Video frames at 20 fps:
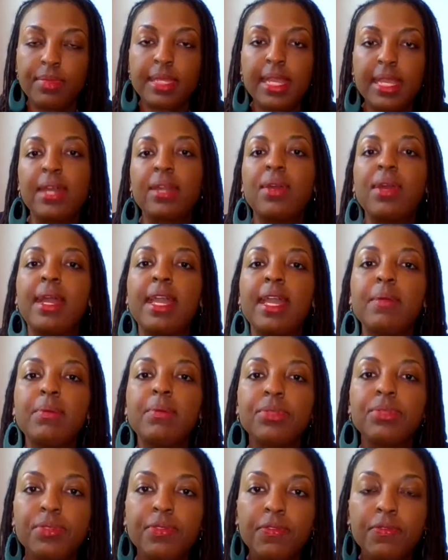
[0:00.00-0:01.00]
and are able
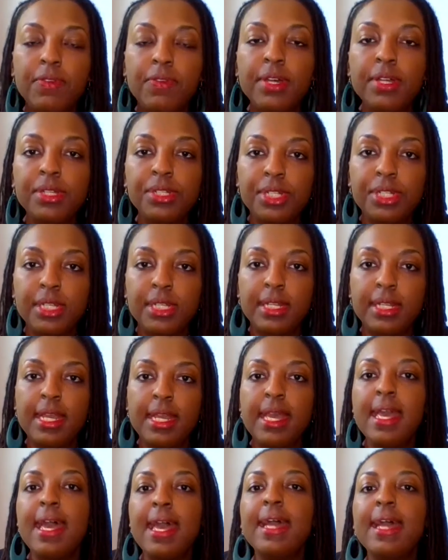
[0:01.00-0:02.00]
to function
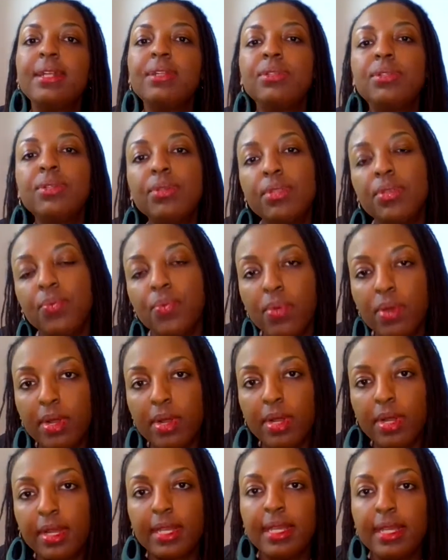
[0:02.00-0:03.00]
and do the
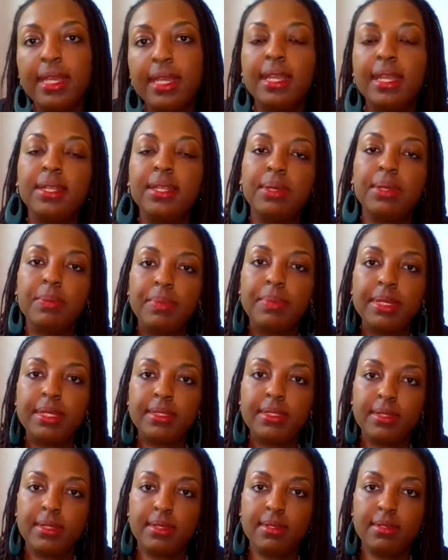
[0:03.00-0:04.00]
work in your
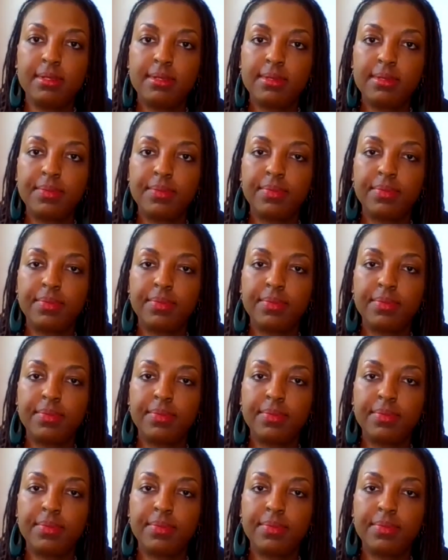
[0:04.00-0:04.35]
business.